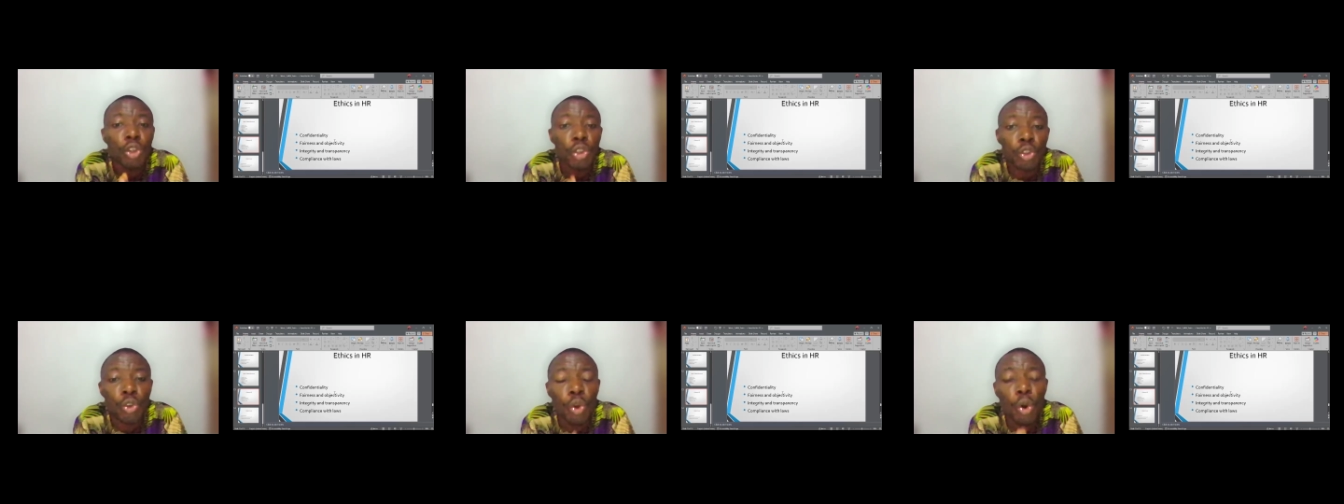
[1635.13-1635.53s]

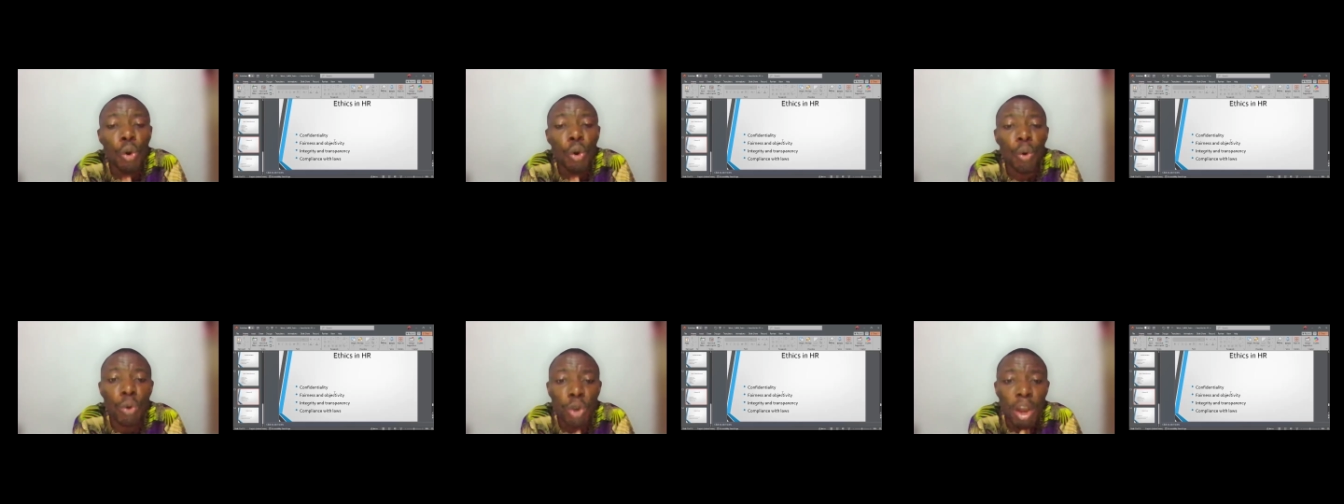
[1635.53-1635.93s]

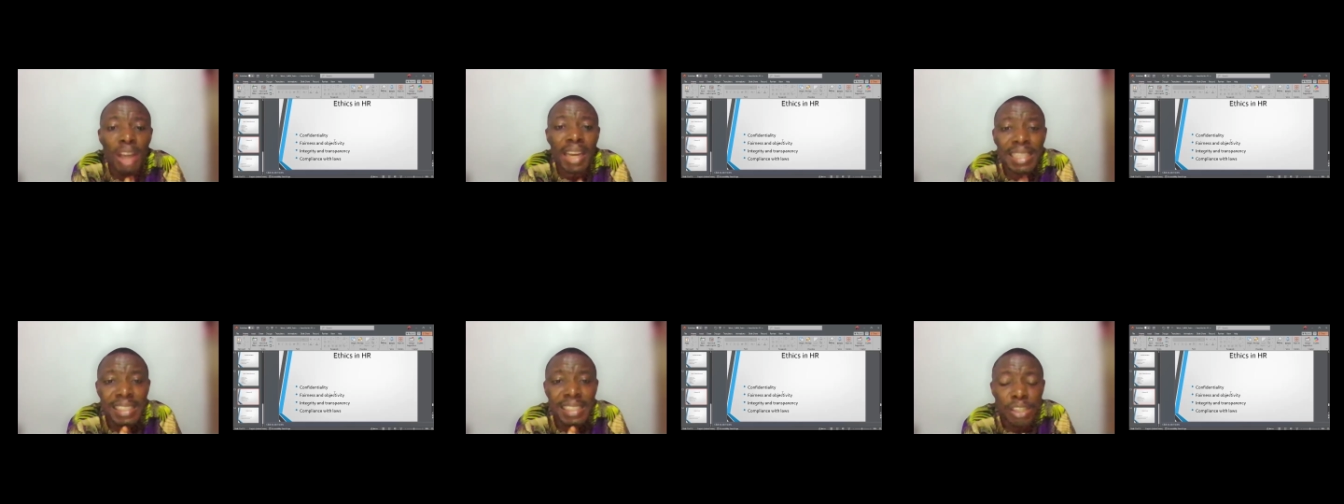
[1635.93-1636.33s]
your
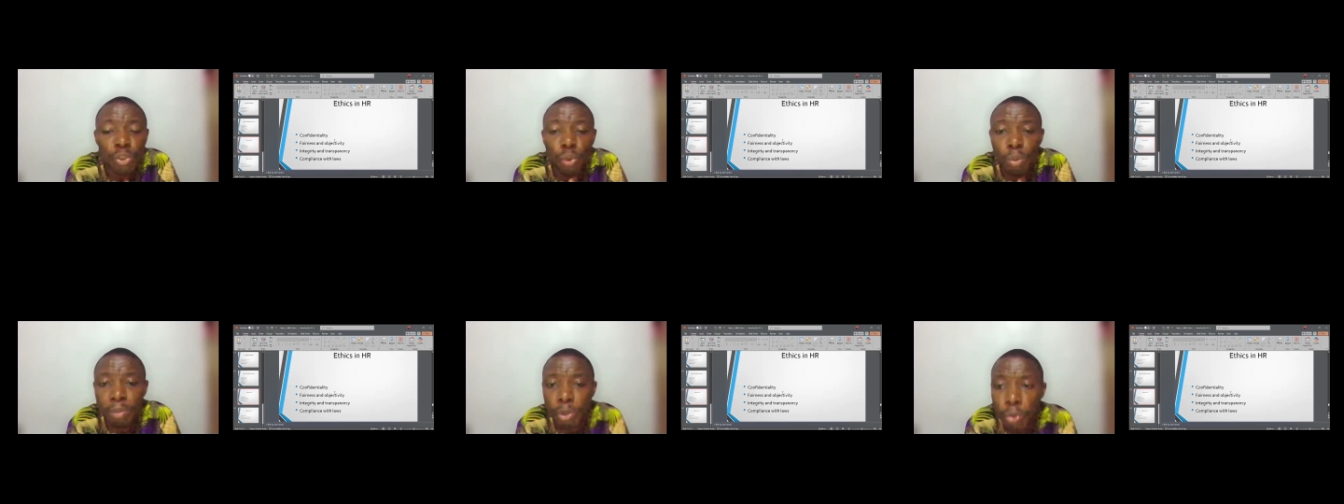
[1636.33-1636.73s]

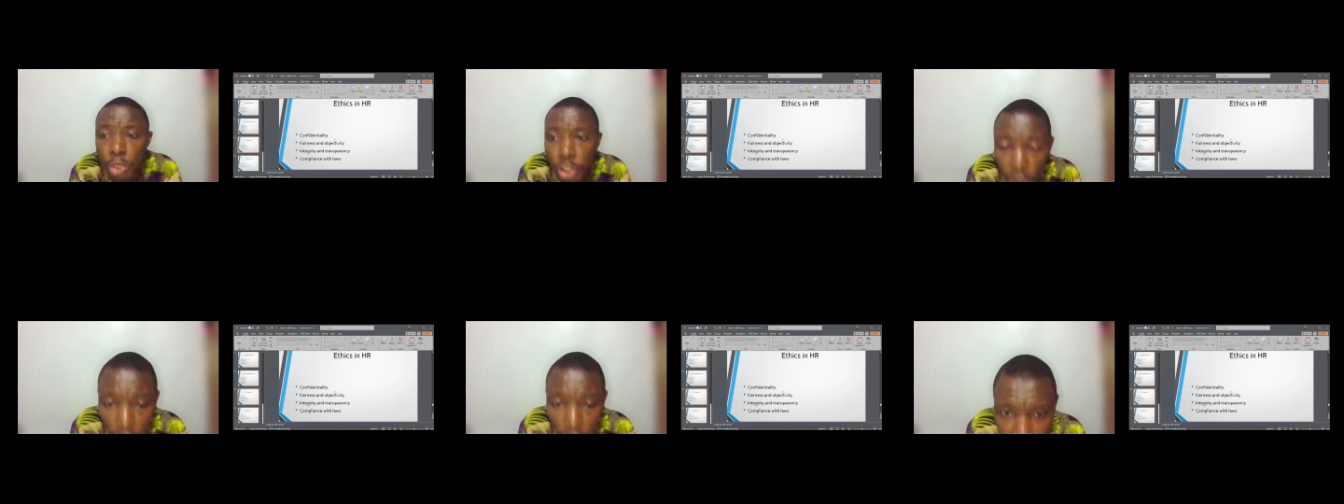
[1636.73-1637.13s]
license will be
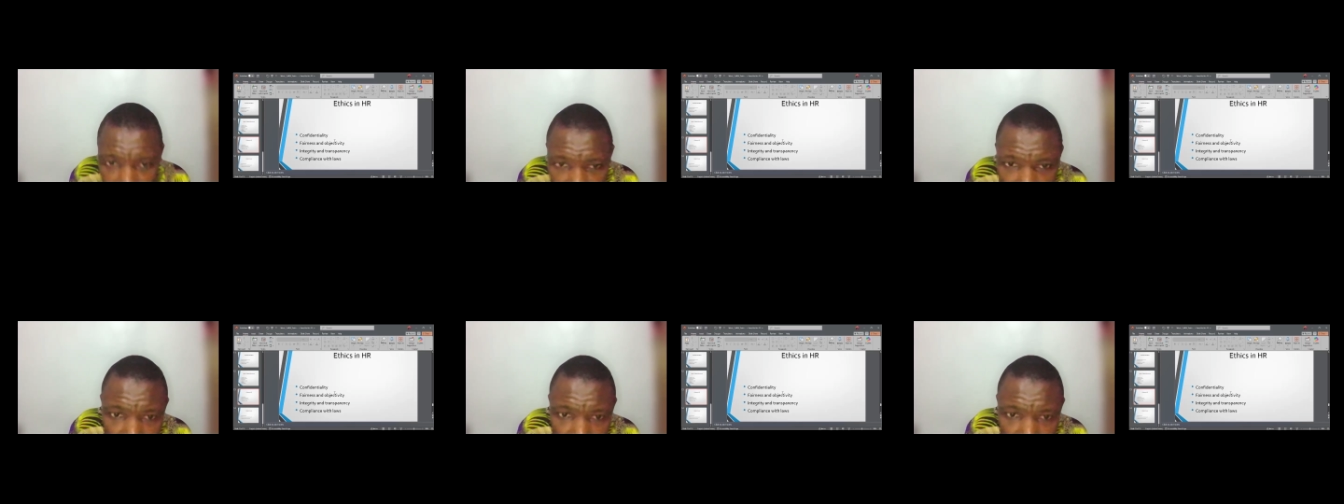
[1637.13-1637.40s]
withdrawn.